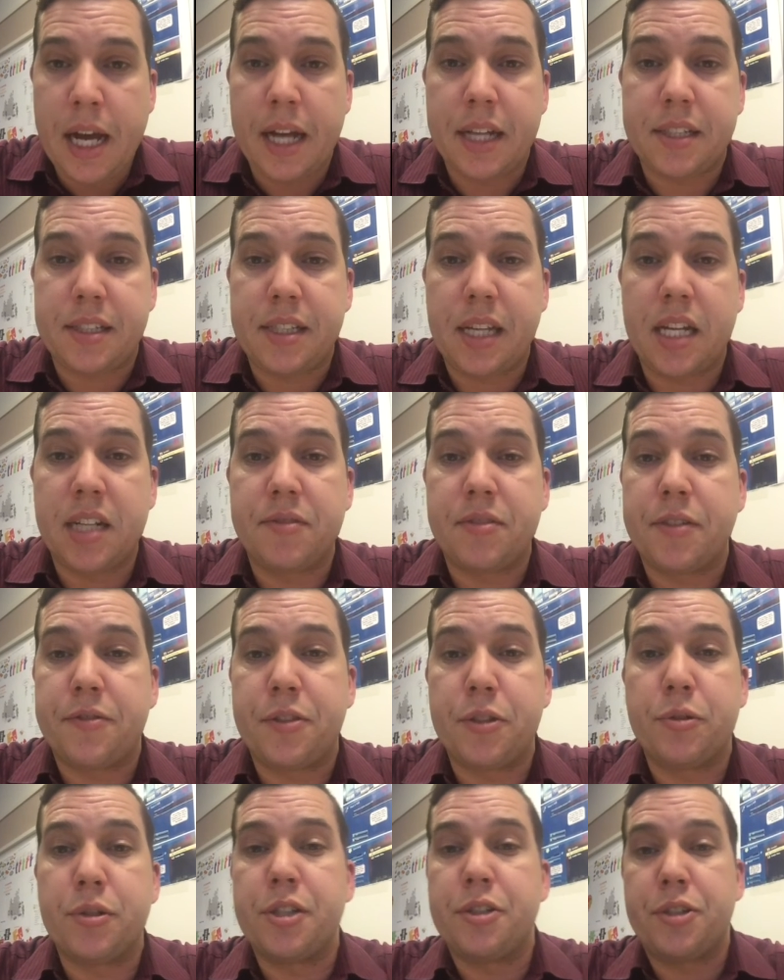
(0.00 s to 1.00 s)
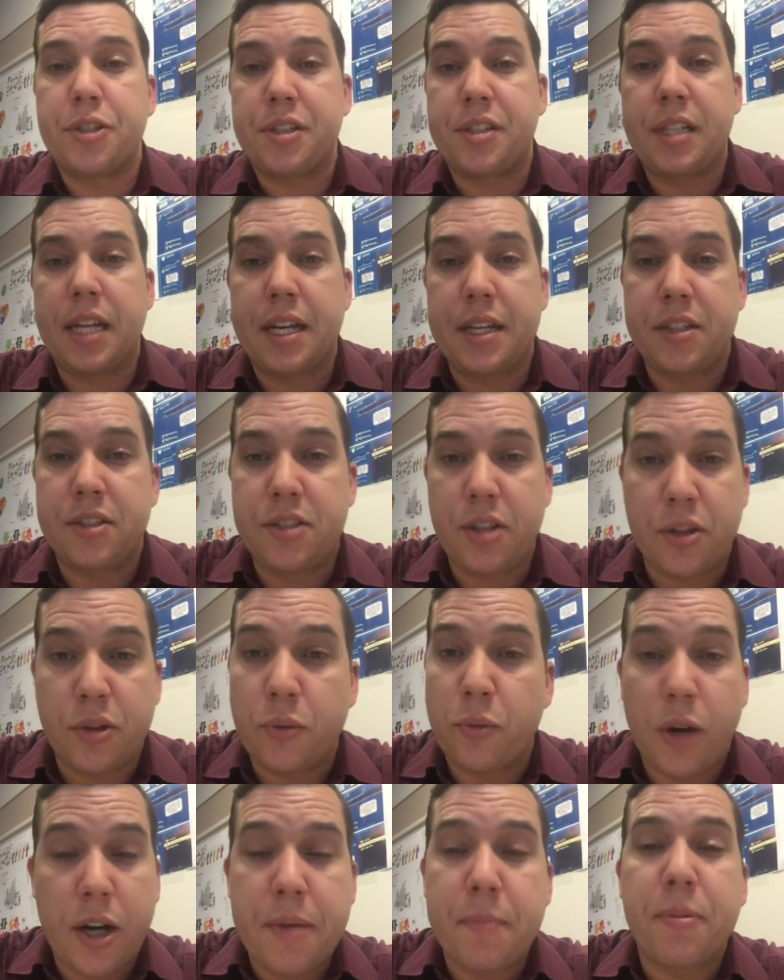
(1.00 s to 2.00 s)
instead of if you would have just said to the
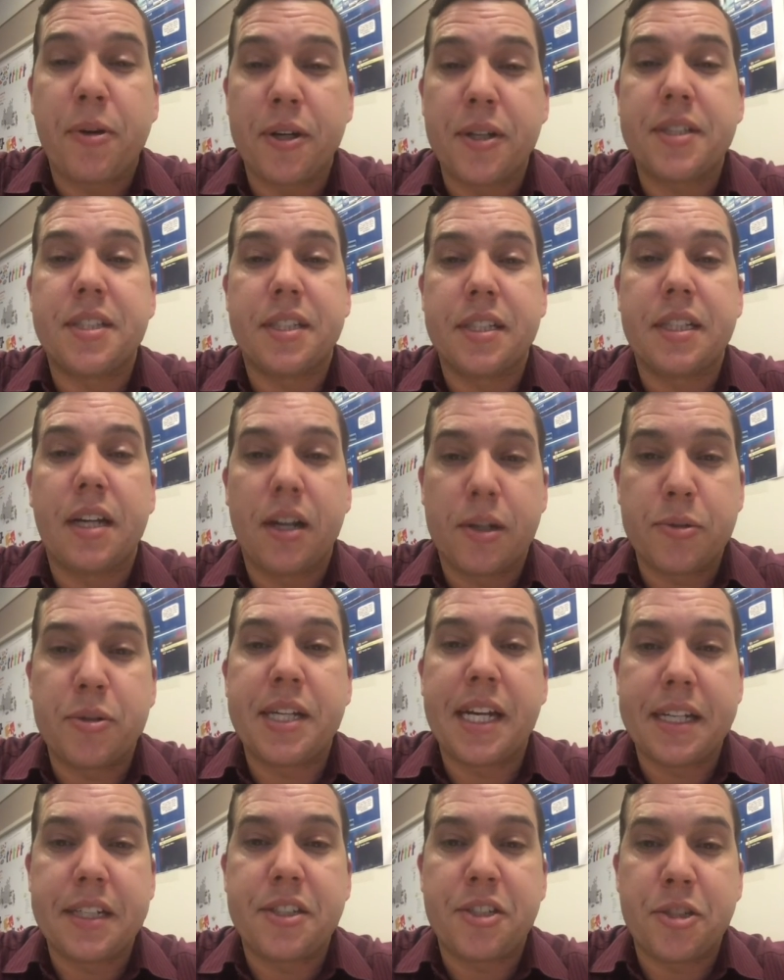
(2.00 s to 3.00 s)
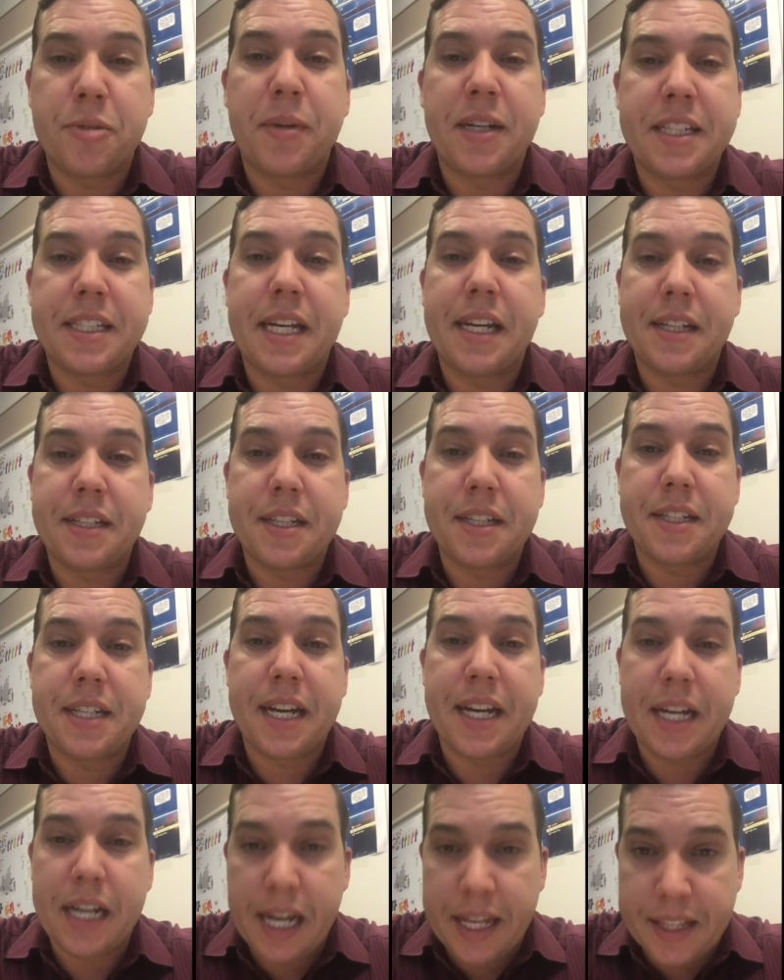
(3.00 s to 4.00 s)
one person, I will get it to you by the end of the
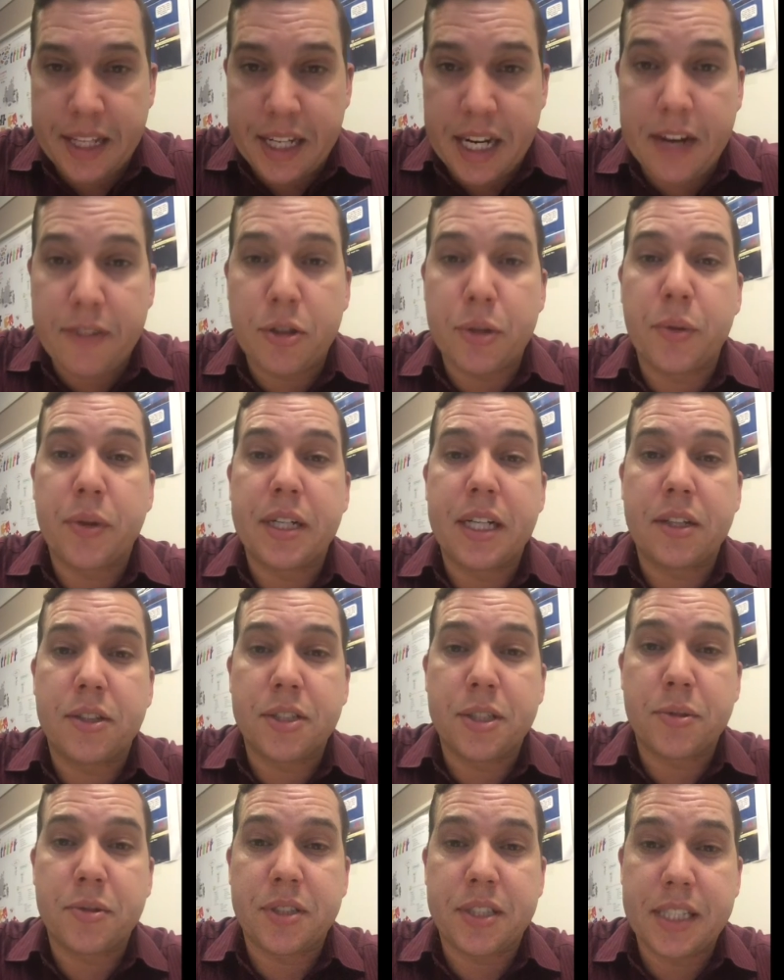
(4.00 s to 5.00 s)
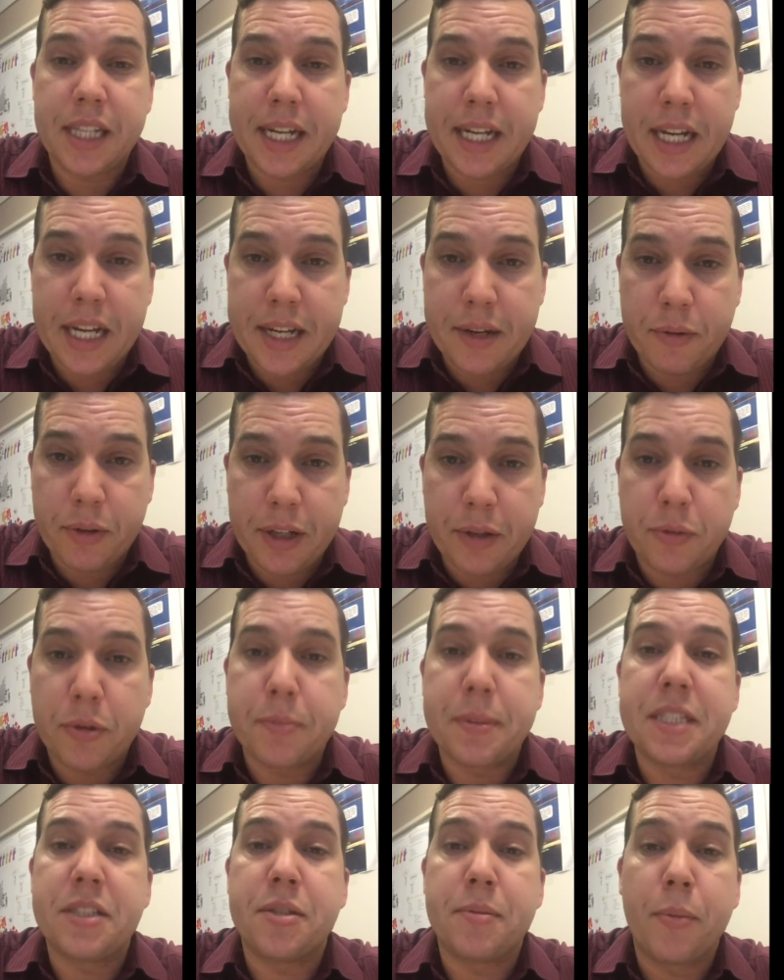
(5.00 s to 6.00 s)
day, and then everyone else you will say, it will
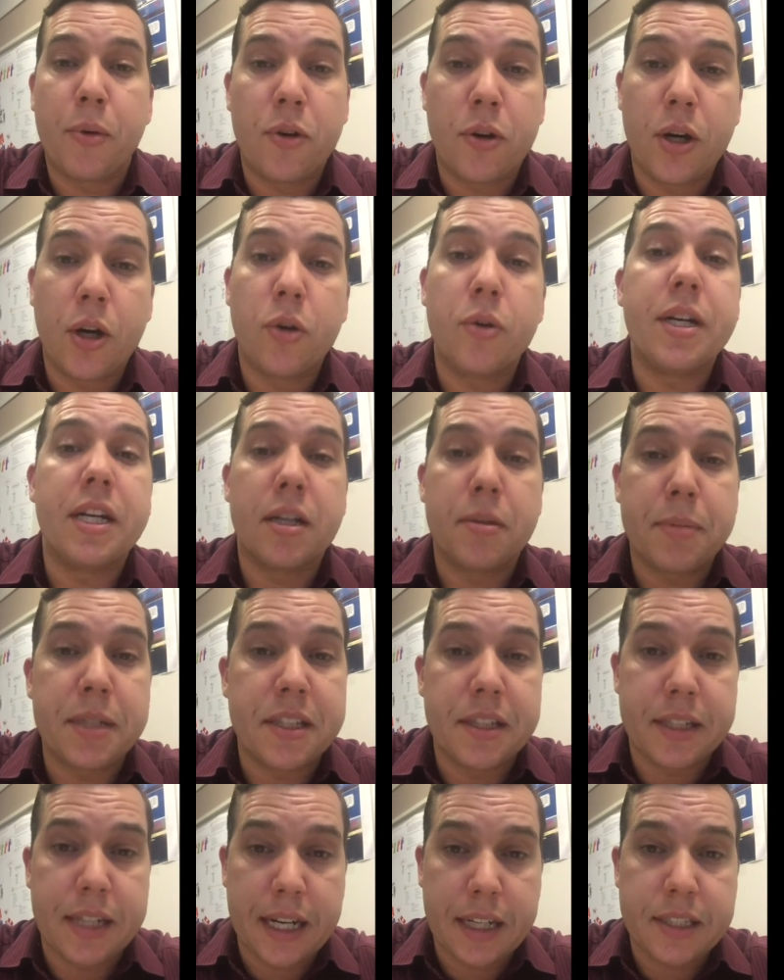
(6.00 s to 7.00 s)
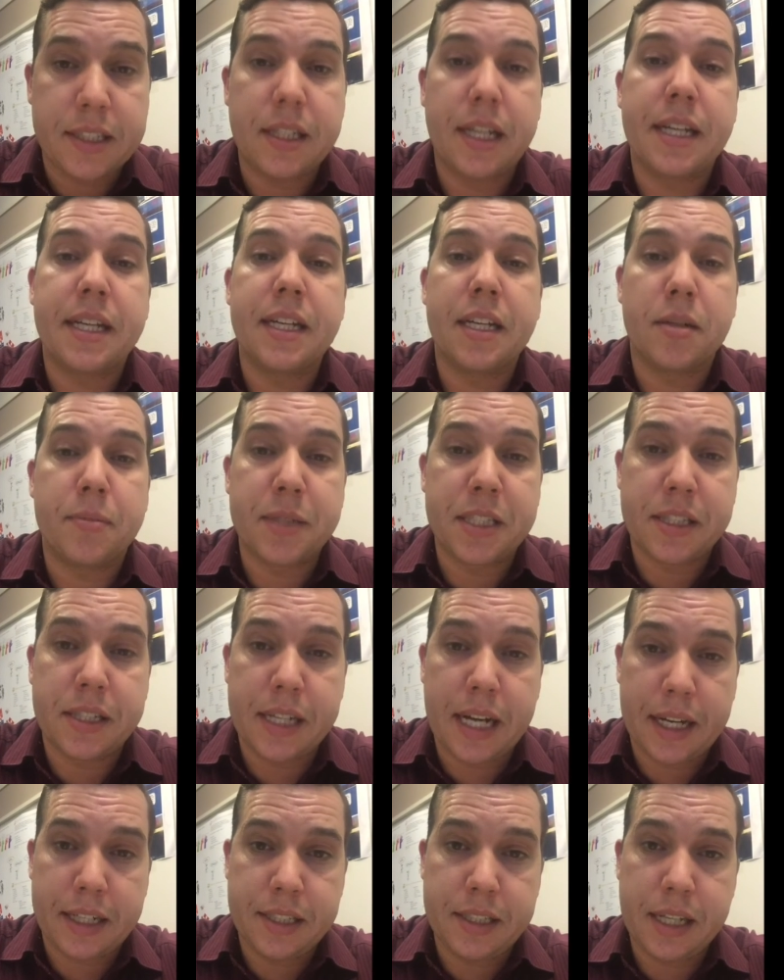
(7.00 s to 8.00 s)
be tomorrow, it'll be the next day, it'll be the
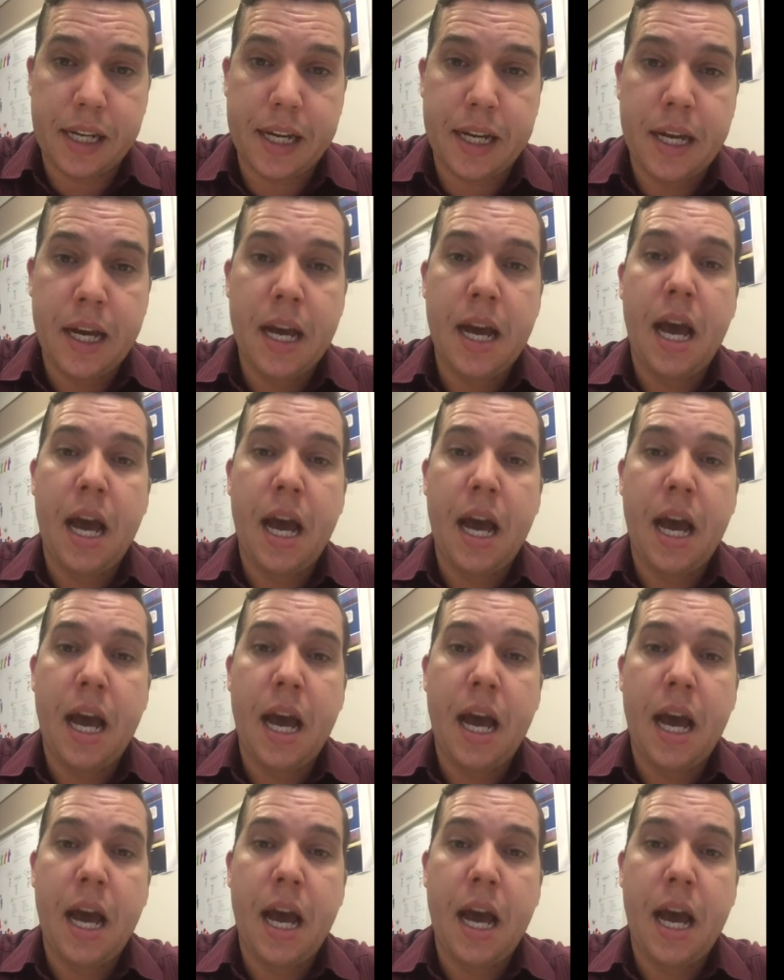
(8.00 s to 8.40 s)
next day.